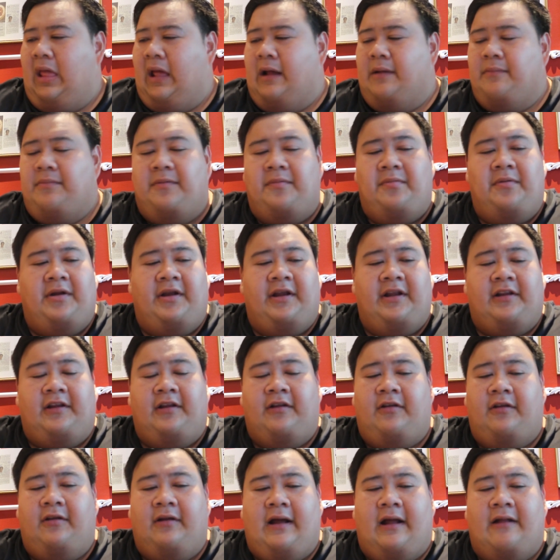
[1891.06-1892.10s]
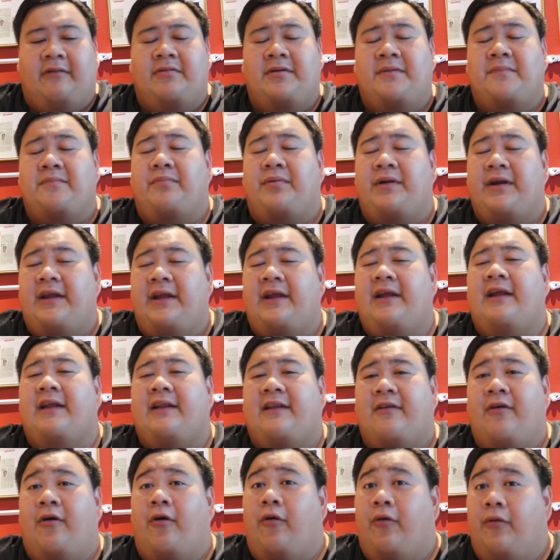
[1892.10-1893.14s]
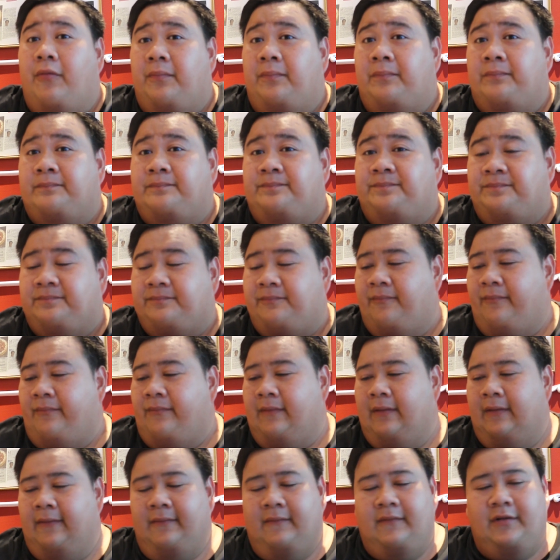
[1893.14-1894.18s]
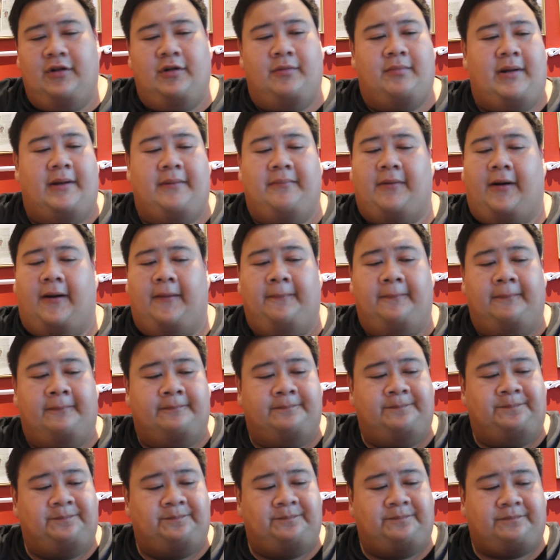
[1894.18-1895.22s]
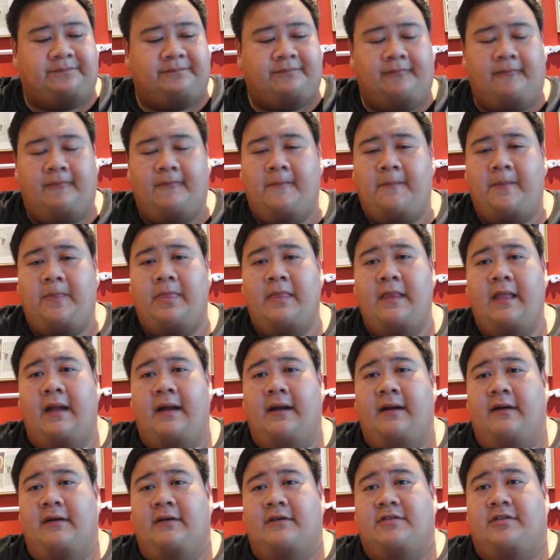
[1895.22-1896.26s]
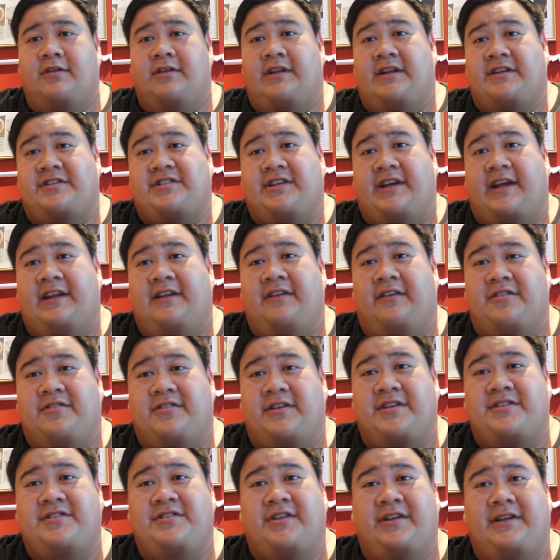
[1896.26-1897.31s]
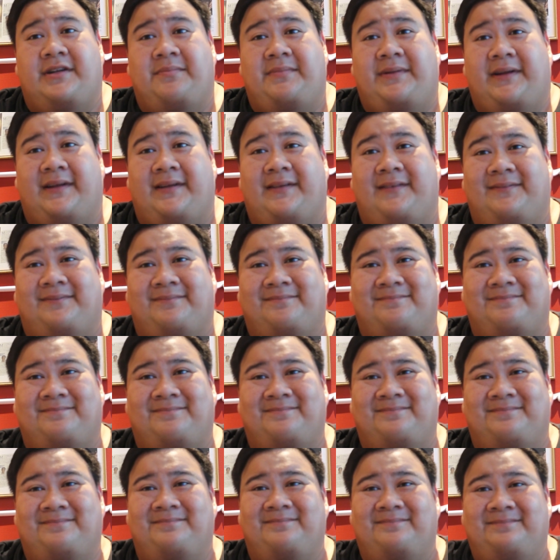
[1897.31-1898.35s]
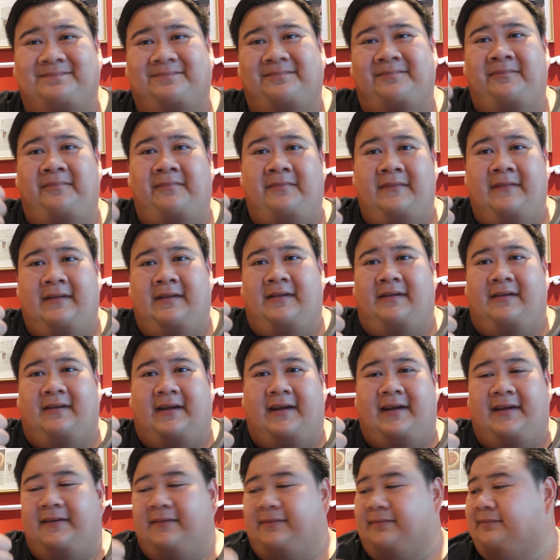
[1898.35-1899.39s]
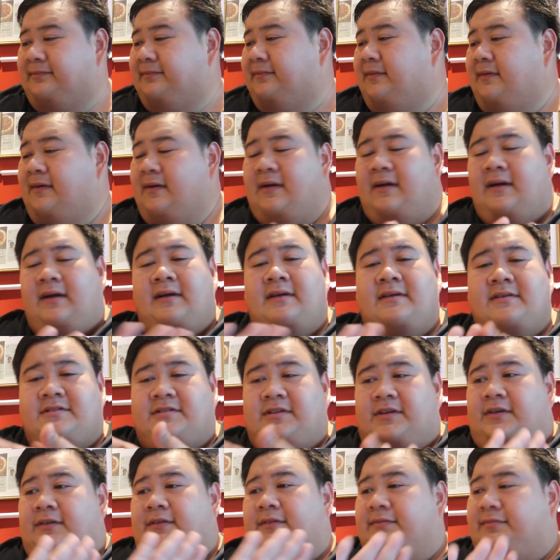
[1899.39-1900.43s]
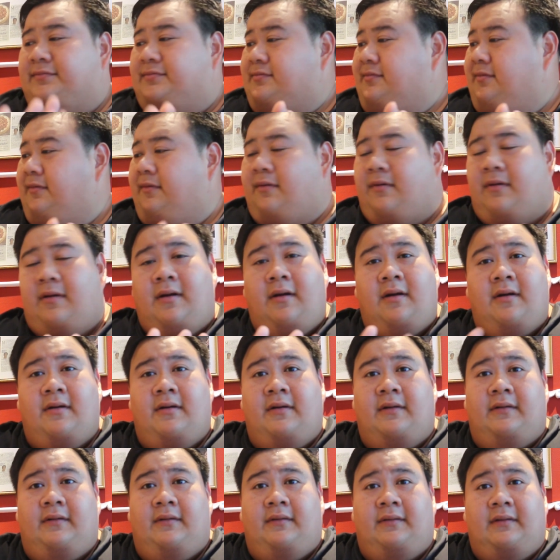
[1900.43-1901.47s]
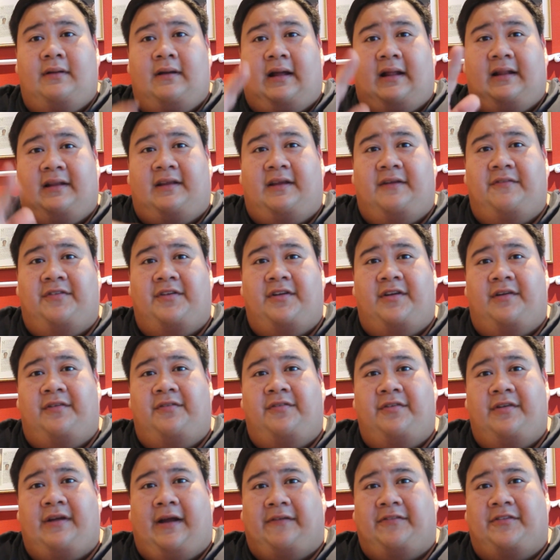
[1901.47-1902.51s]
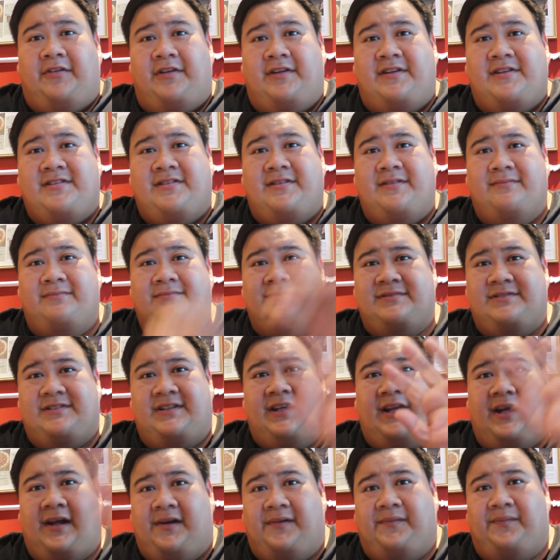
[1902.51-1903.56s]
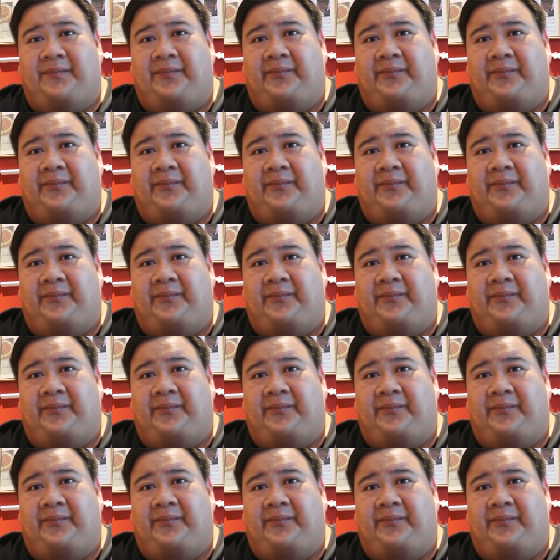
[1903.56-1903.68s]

I'll be bringing it home to my mom so that she can also enjoy the meal. Okay, so I'll give you the review after this. See ya.